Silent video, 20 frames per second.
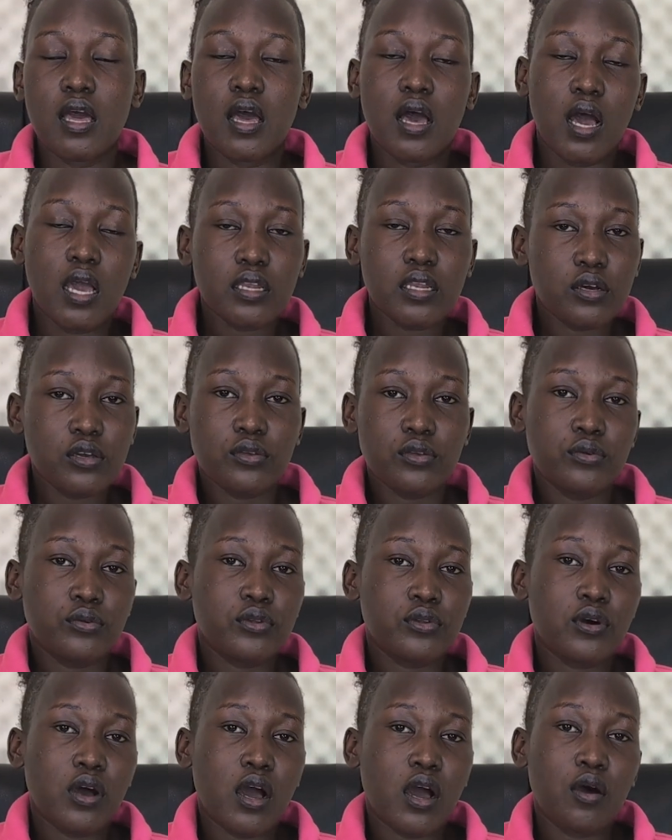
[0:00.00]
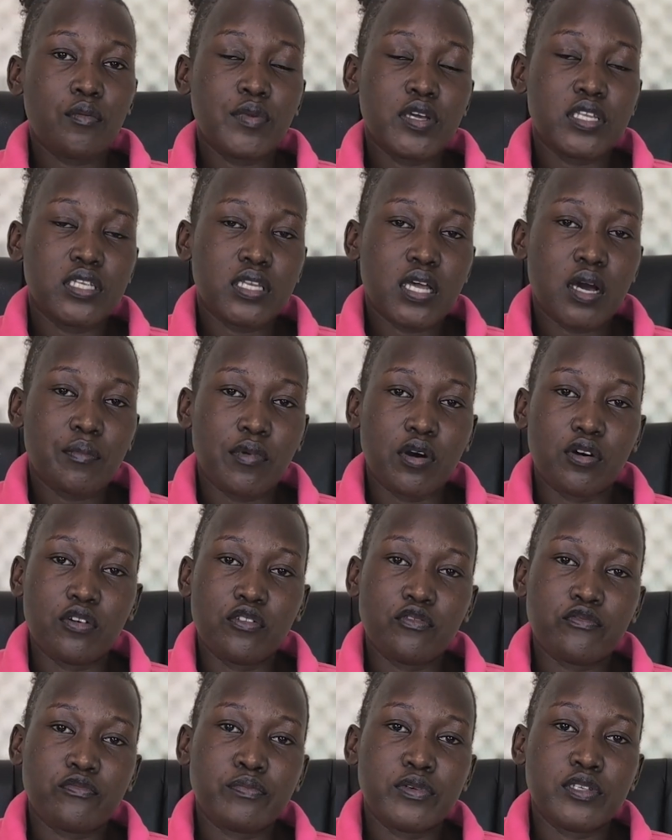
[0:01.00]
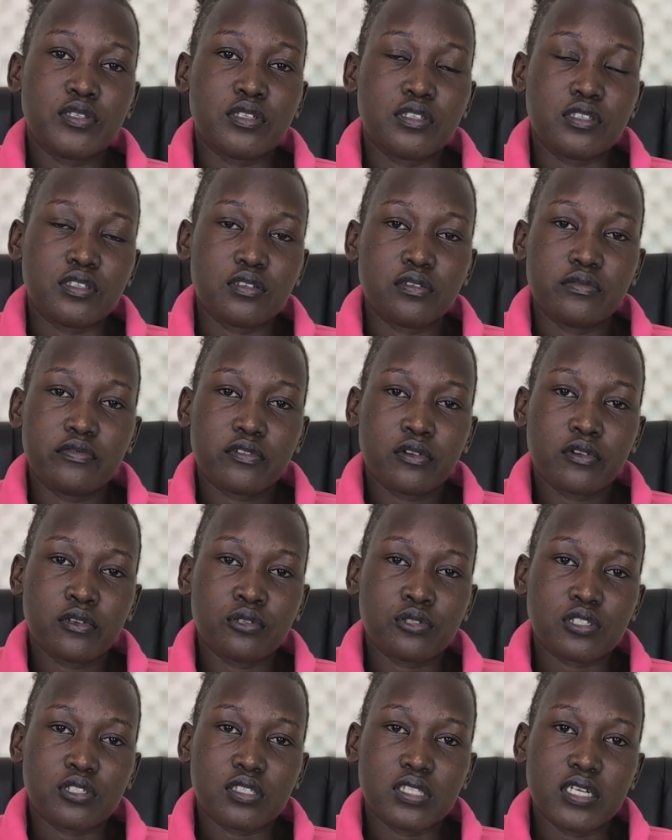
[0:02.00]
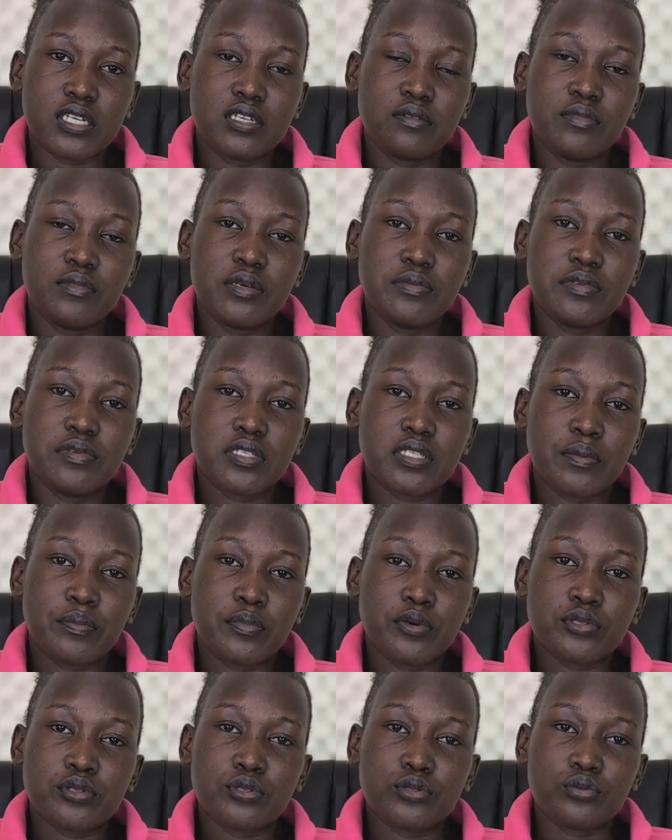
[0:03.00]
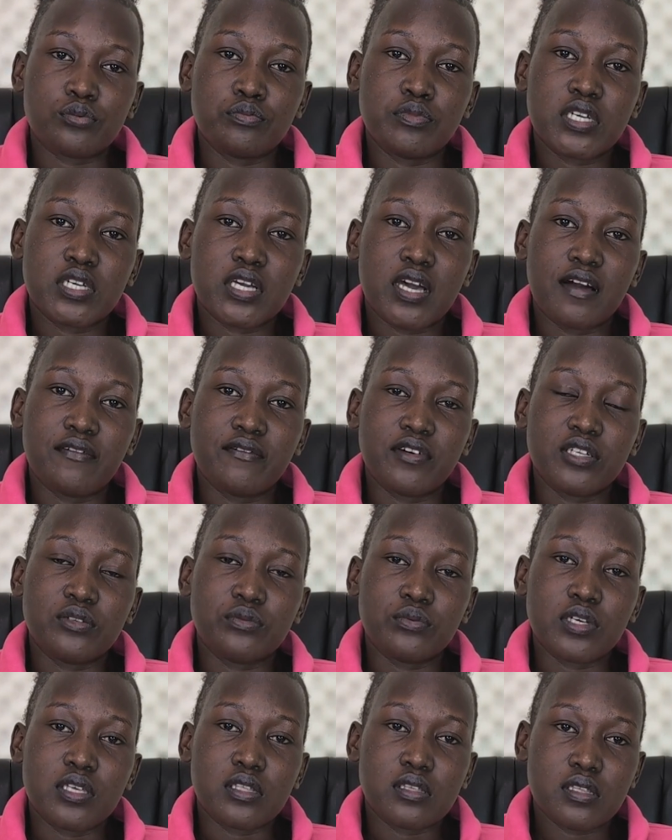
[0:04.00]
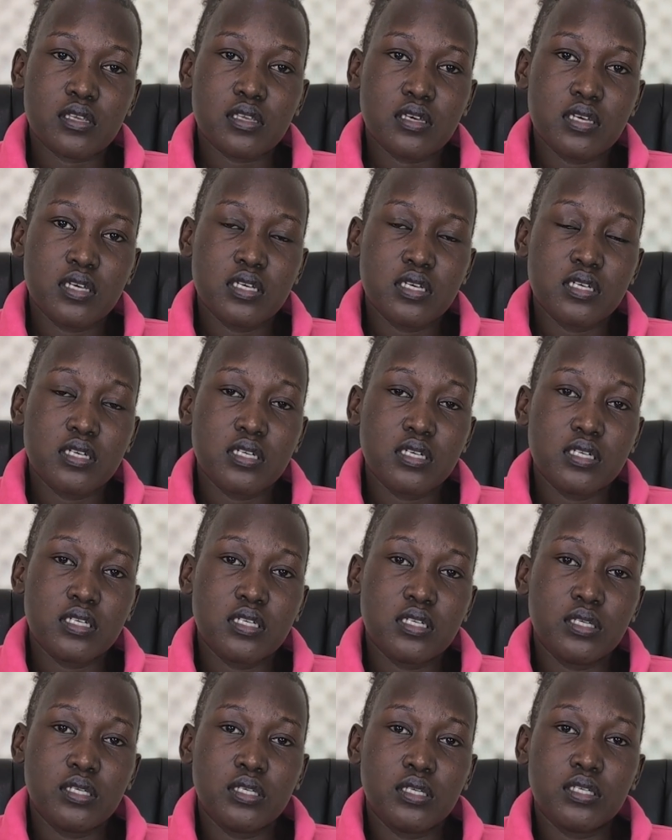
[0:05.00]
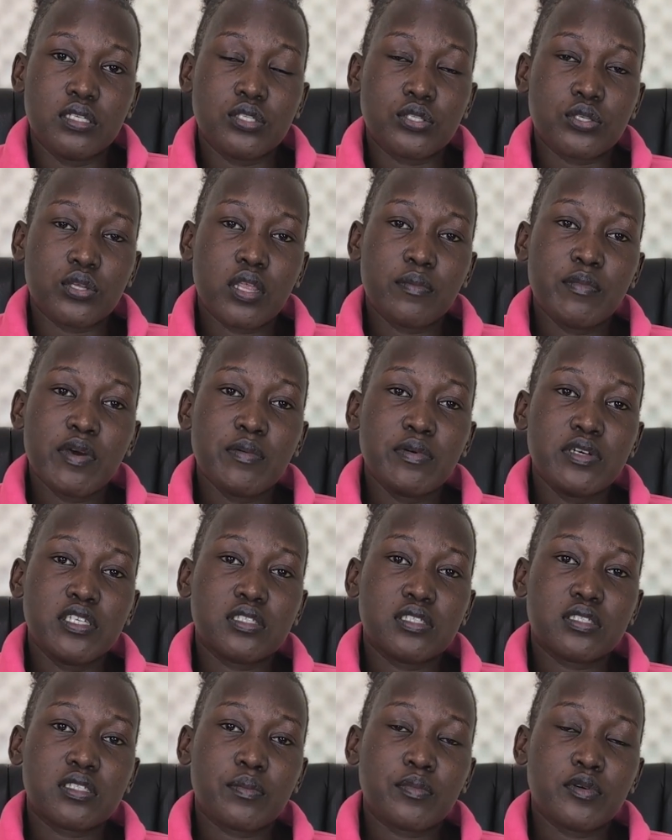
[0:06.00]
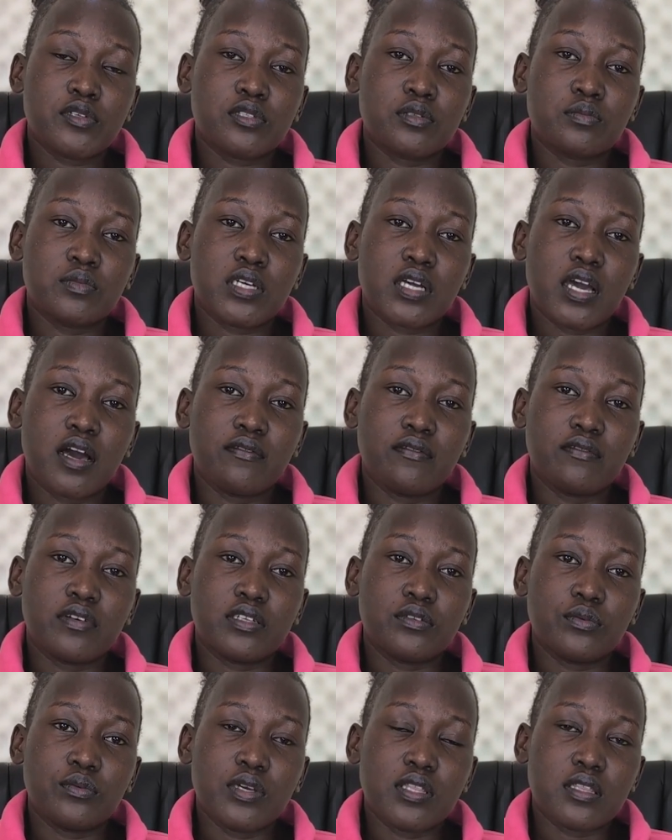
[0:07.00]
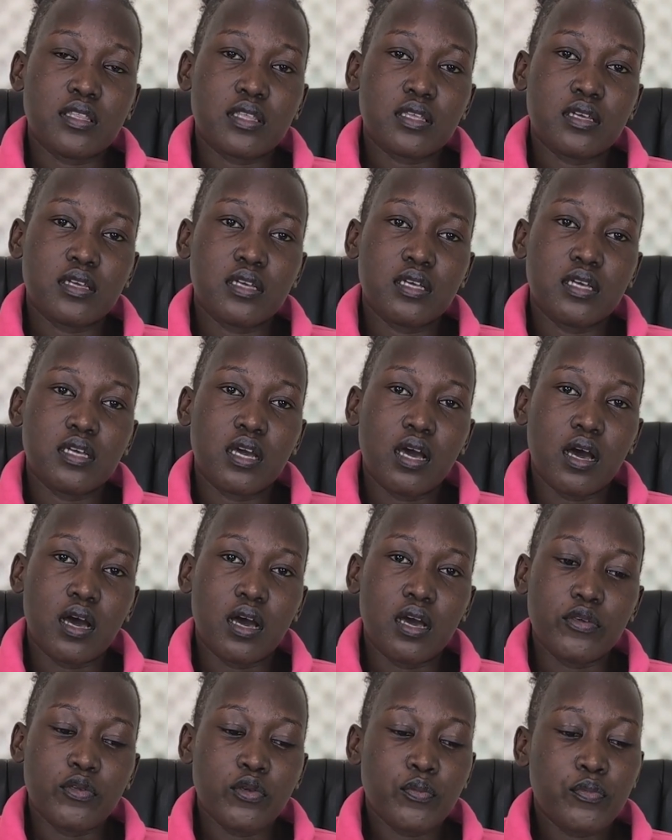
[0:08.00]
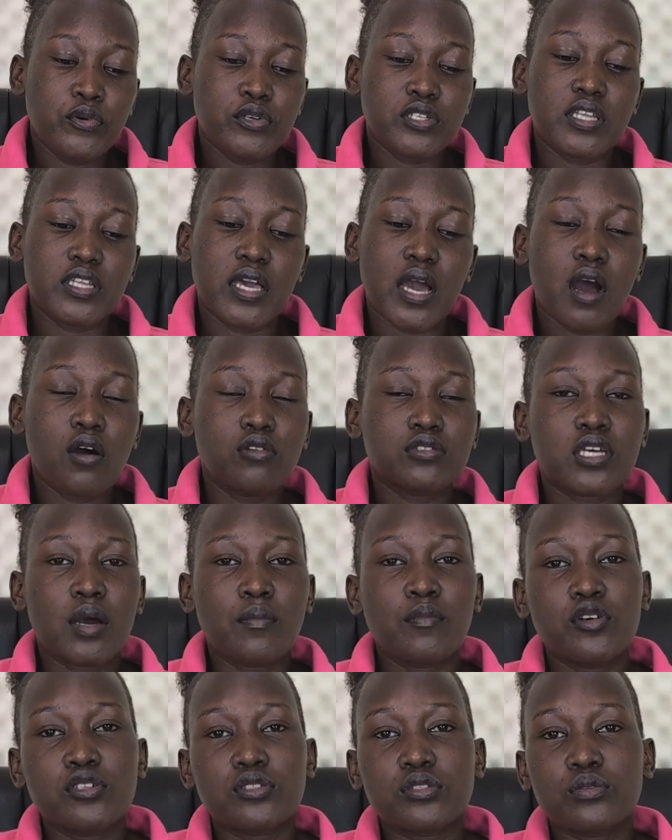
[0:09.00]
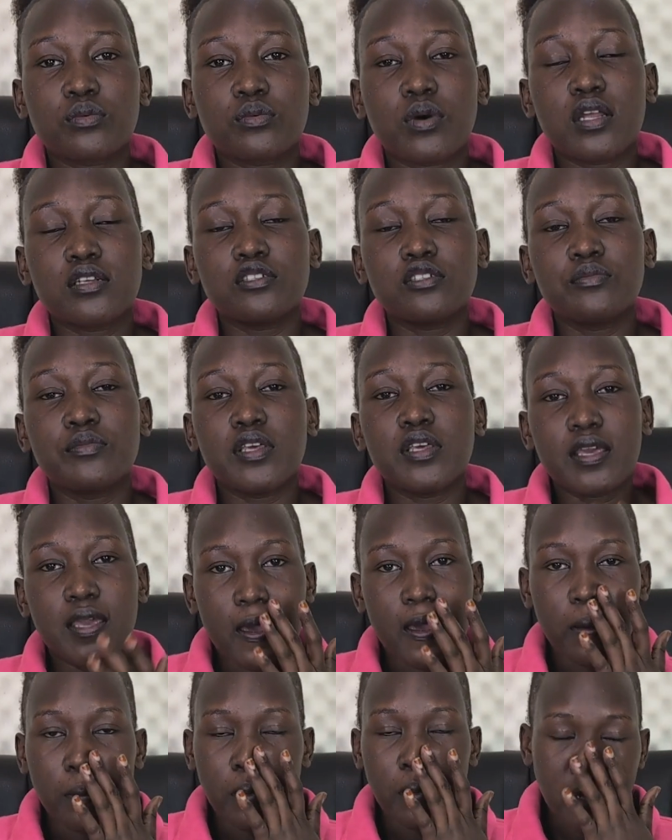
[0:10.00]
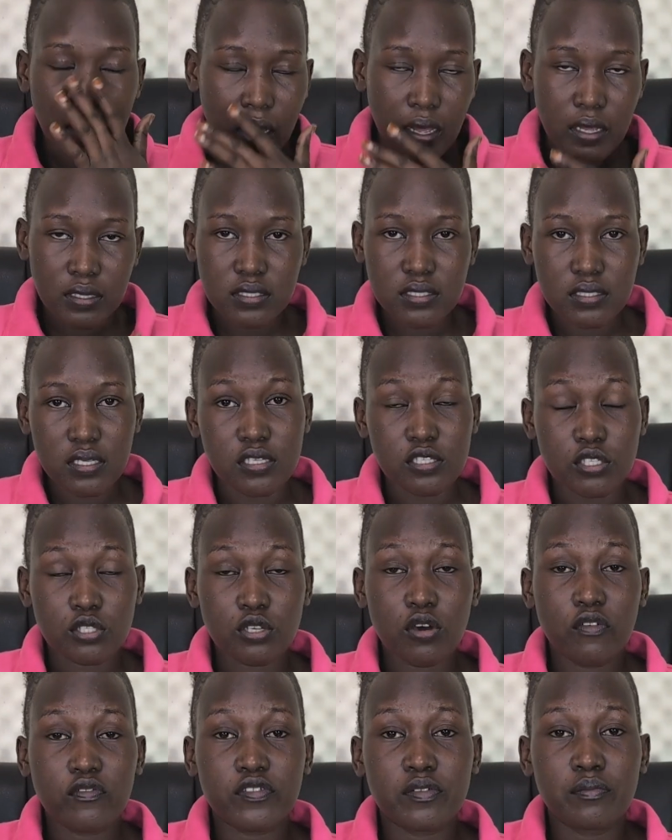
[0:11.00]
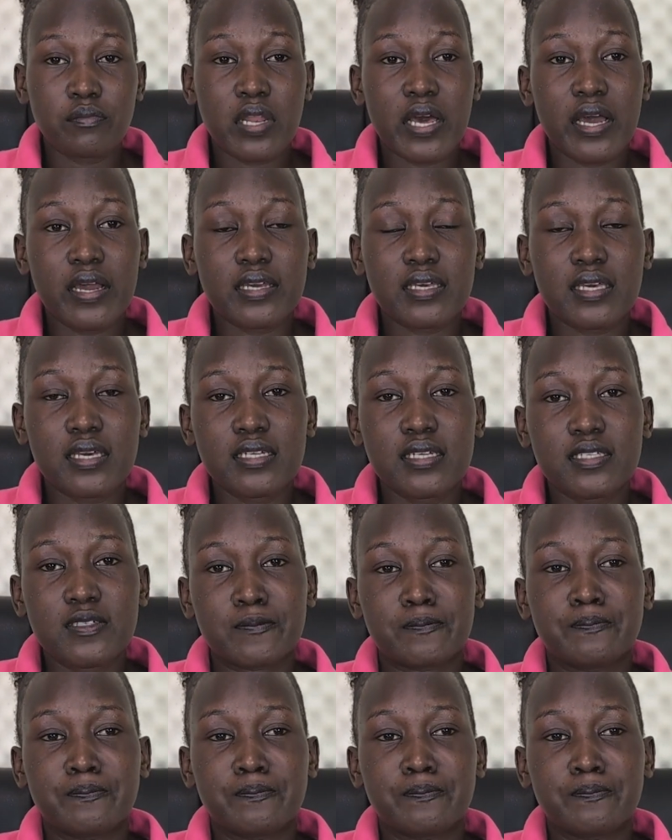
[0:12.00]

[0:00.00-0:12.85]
I know you know how many number of pieces of clothes that the baby is supposed to be covered with. So the baby is supposed to be covered with, you put the outermost one to be a soft blanket,